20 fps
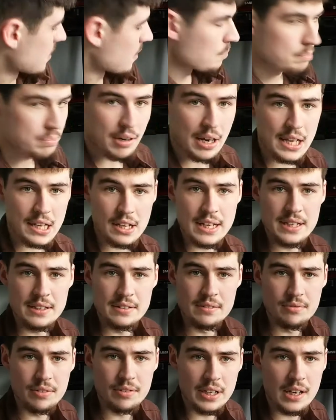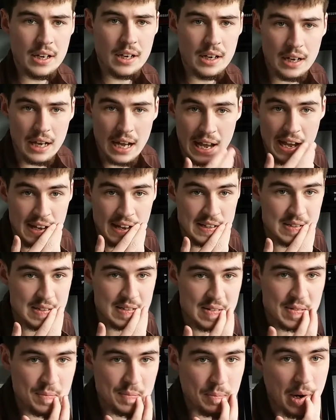an umbrella in VR
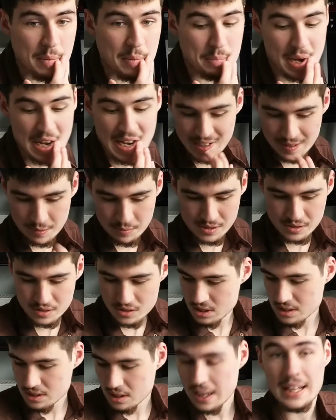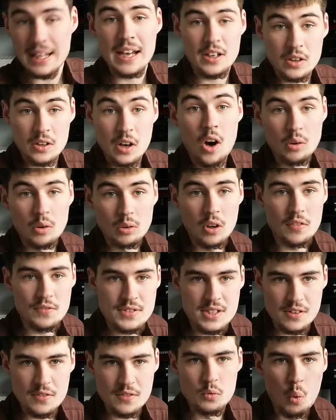and my bag was just, I had a whole
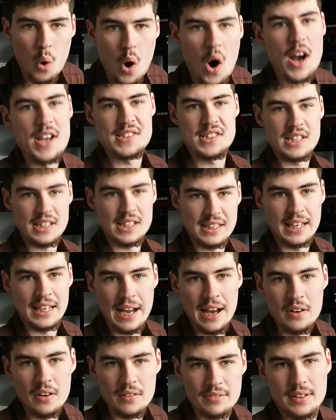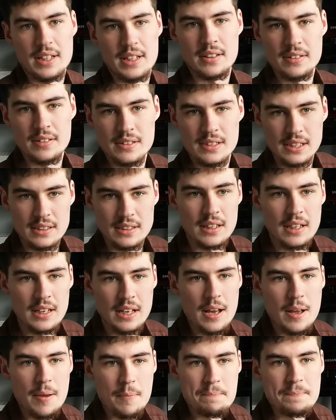lot of wire sticking out there. I think
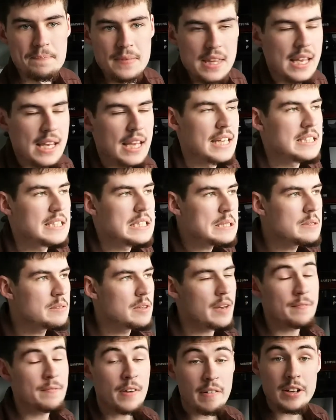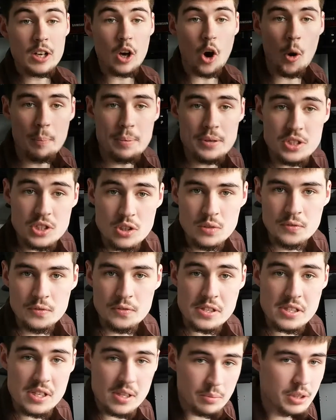very opportune
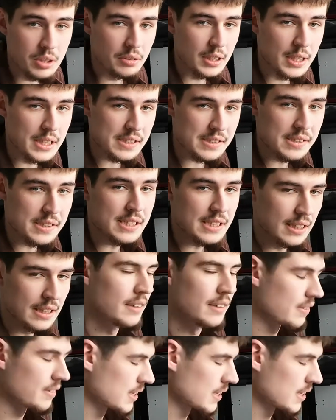for someone who likes stealing